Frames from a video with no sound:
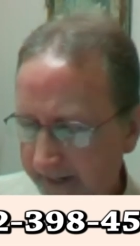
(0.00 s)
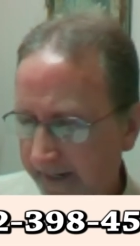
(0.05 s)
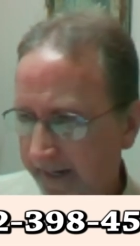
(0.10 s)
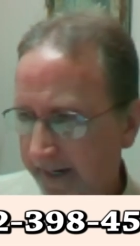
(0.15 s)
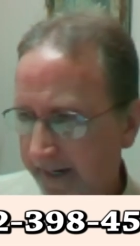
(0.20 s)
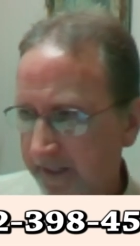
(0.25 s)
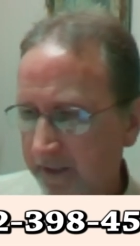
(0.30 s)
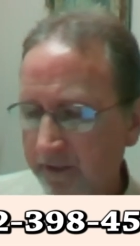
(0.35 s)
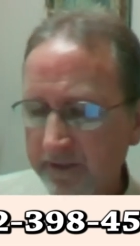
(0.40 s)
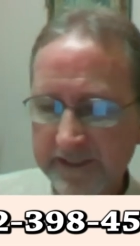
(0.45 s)

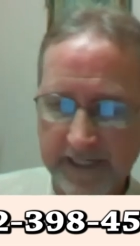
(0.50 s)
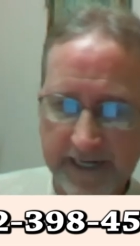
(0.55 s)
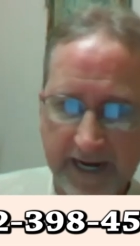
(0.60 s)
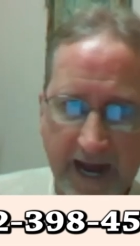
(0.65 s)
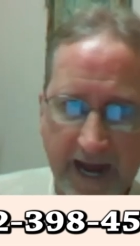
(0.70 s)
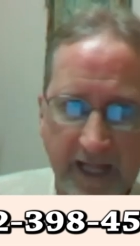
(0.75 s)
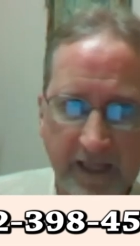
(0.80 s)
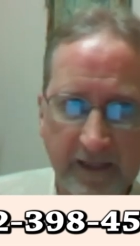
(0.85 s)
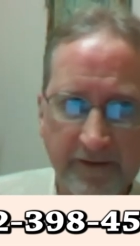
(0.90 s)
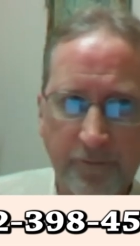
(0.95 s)
and using
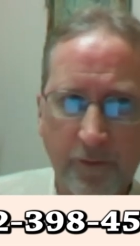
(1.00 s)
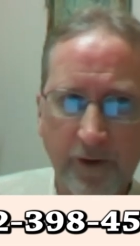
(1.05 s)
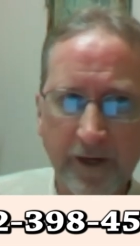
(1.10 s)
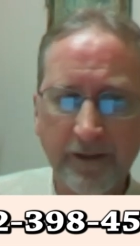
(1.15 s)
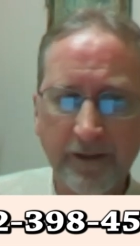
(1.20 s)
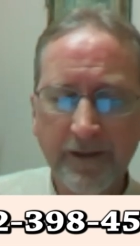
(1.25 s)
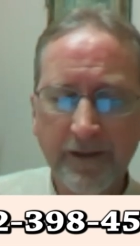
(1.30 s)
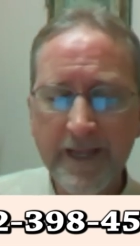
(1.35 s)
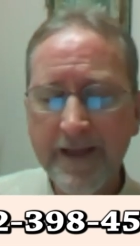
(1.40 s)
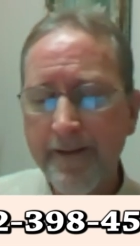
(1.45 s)
olive
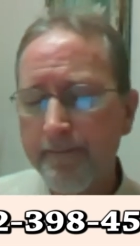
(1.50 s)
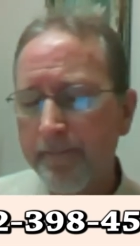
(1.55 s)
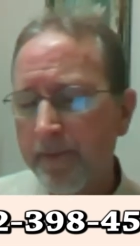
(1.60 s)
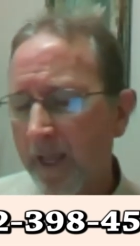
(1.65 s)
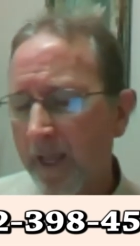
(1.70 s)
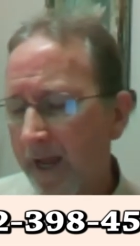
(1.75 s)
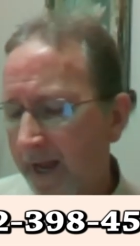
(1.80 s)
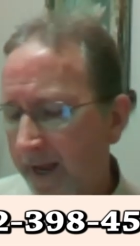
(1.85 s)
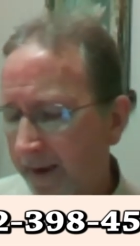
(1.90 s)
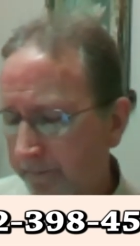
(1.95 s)
oil.
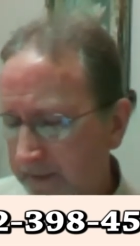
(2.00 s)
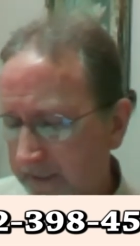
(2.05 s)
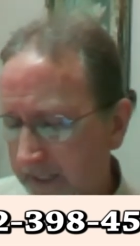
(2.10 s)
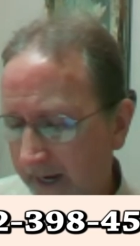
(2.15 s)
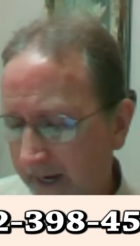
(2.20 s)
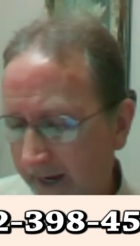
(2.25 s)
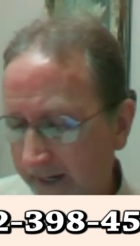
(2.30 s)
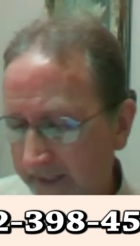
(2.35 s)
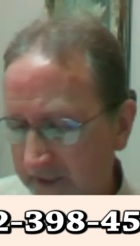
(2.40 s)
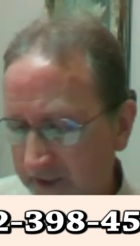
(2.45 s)
I'm,
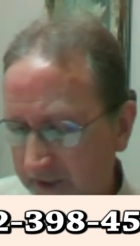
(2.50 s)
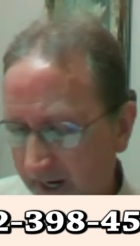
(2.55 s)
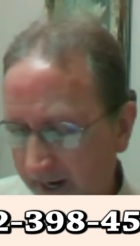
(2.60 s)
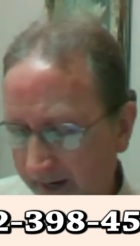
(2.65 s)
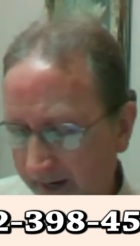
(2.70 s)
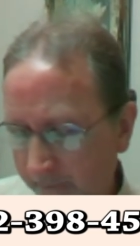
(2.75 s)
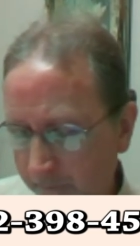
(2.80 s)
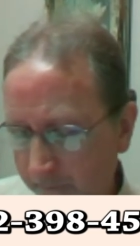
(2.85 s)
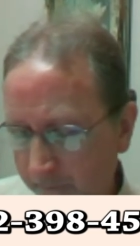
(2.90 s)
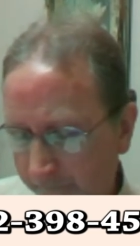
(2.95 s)
I, I
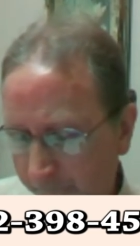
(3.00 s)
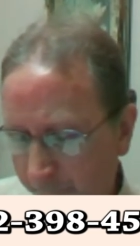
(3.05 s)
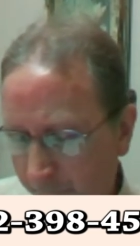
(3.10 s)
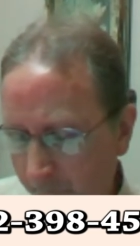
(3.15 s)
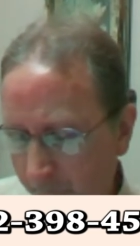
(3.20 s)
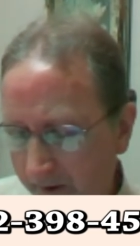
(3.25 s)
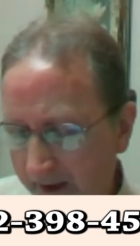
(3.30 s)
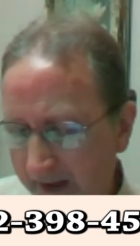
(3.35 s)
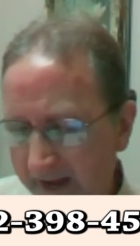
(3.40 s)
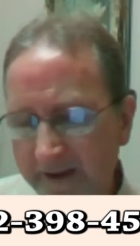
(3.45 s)

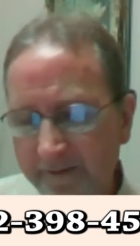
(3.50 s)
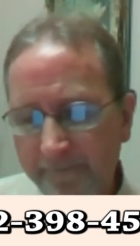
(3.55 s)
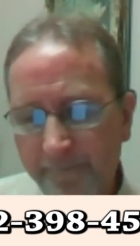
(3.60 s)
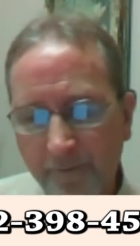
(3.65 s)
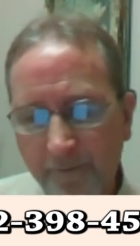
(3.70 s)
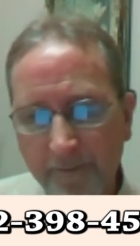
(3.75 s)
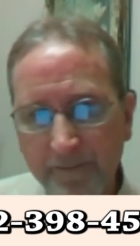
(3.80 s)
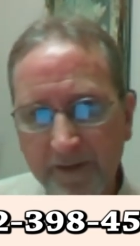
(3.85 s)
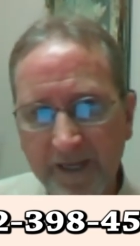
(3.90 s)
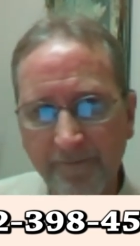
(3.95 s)
refrain
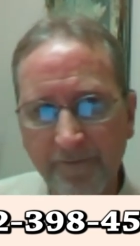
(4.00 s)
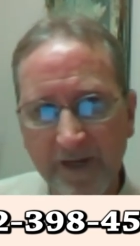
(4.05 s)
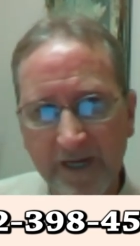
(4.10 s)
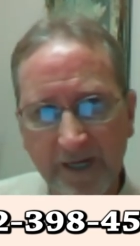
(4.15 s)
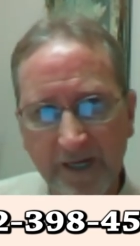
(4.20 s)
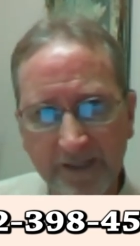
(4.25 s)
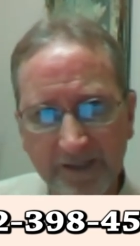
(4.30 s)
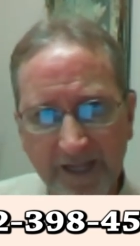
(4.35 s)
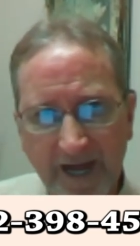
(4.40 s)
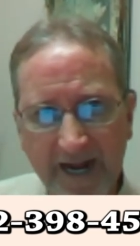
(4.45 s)
from giving
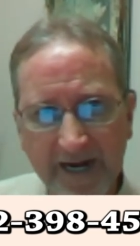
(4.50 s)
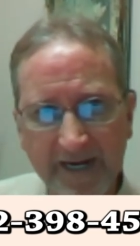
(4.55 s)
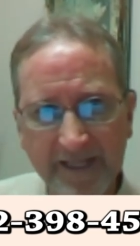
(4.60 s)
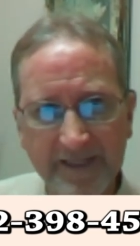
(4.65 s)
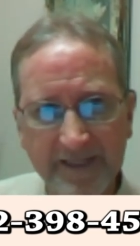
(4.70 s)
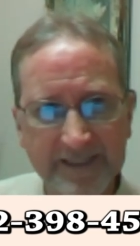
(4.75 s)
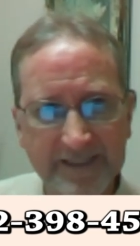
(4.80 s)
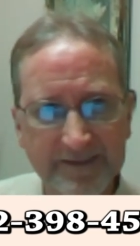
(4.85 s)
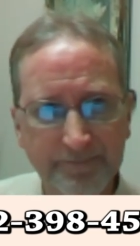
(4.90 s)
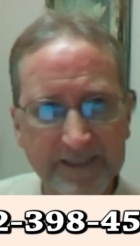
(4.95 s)
a lot of
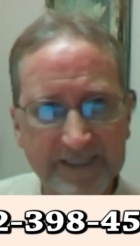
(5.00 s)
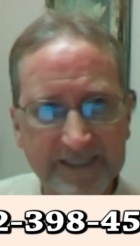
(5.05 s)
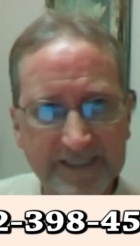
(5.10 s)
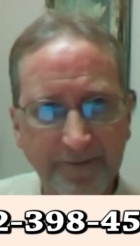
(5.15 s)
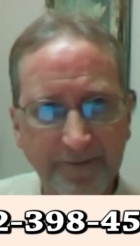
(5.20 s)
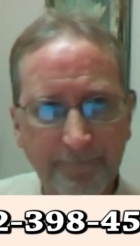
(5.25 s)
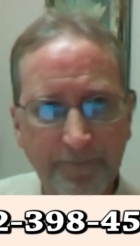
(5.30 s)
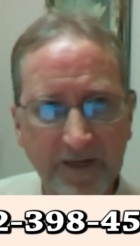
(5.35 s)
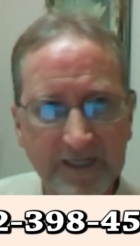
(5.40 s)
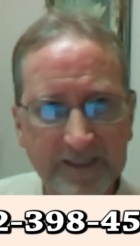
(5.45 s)
the
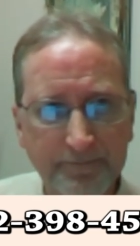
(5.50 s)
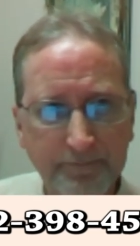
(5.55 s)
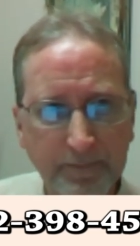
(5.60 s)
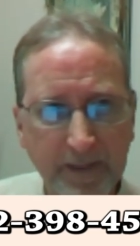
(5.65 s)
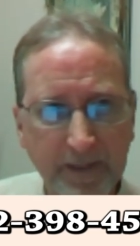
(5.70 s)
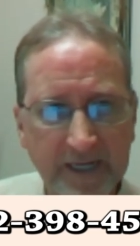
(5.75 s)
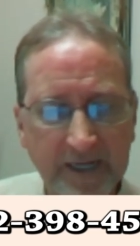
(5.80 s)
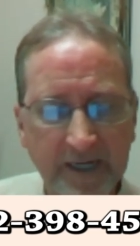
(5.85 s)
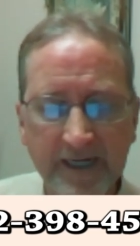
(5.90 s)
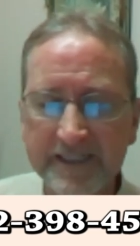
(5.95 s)
specifics
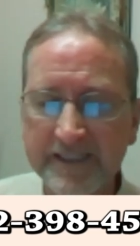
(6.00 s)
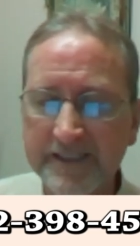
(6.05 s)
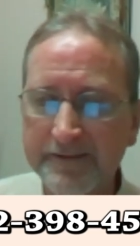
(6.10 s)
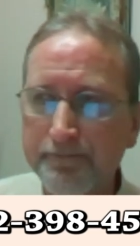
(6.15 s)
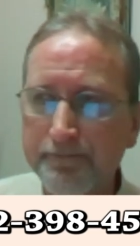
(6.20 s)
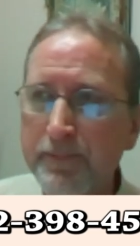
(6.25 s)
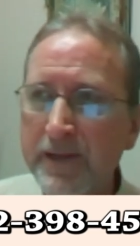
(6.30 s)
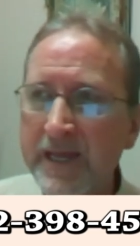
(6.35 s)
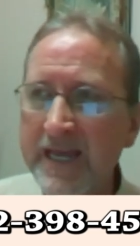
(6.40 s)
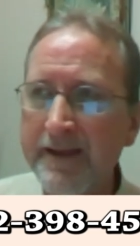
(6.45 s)
because
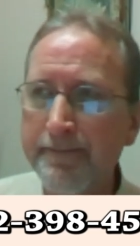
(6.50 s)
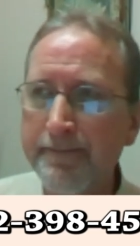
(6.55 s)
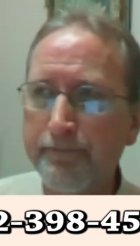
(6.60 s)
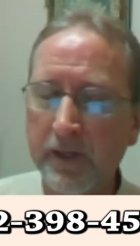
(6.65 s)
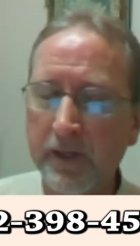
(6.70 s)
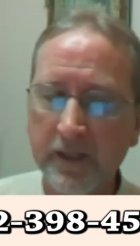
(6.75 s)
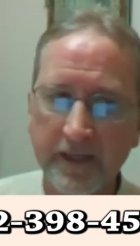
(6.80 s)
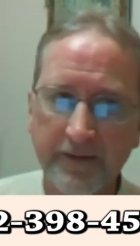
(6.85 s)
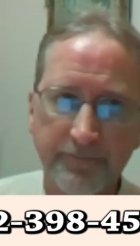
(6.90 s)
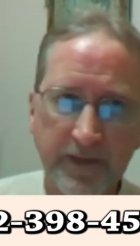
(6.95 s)

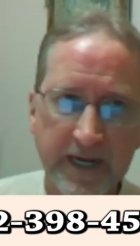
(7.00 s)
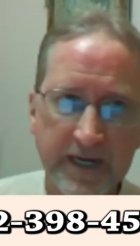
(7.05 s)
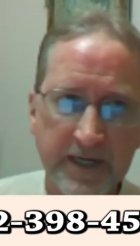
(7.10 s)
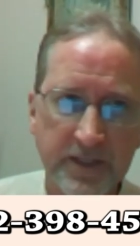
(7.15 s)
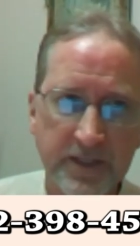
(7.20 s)
people, if they